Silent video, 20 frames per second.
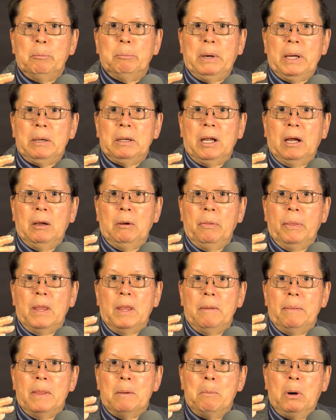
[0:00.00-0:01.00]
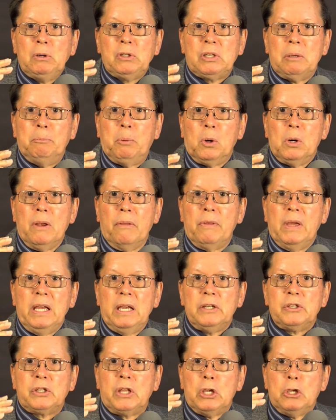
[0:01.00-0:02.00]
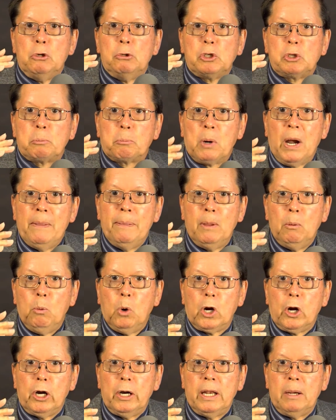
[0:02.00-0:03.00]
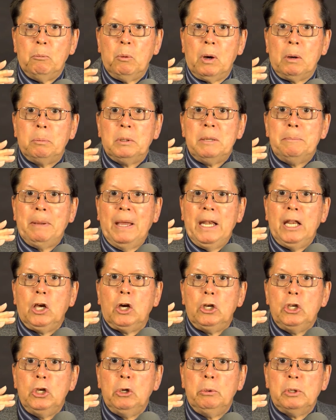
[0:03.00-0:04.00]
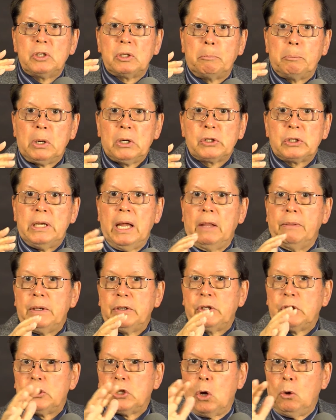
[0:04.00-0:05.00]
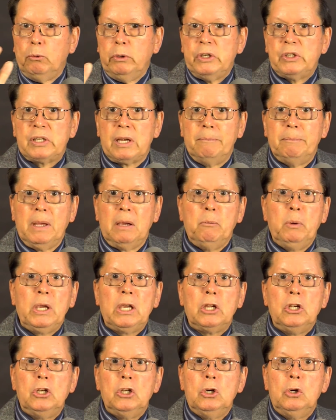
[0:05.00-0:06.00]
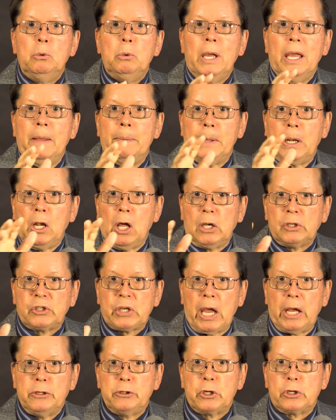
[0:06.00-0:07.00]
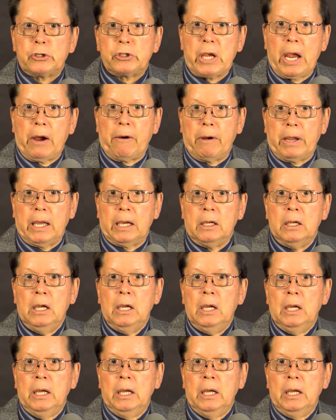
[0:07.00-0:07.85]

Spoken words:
But the most important thing is that you spread the word, and we're depending on you as a person. Now, this is only something we can do in the Los Angeles area.